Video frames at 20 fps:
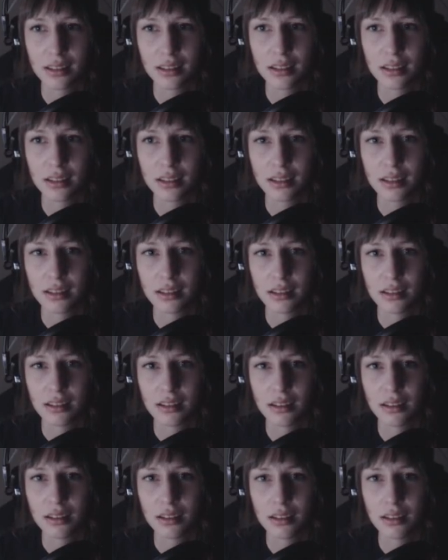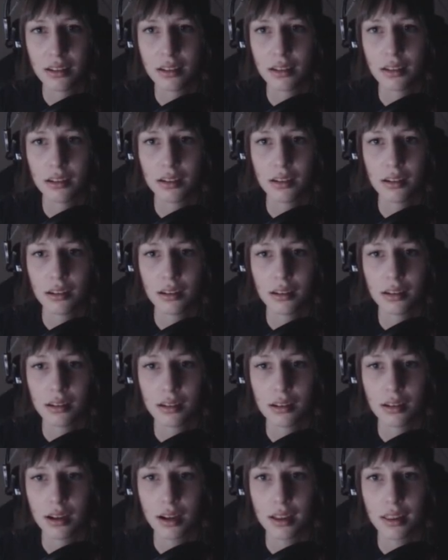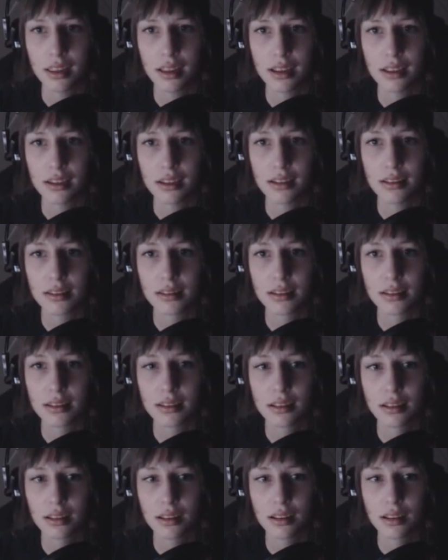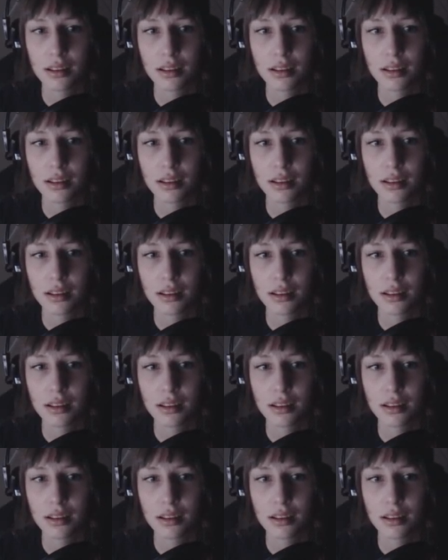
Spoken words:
(silence)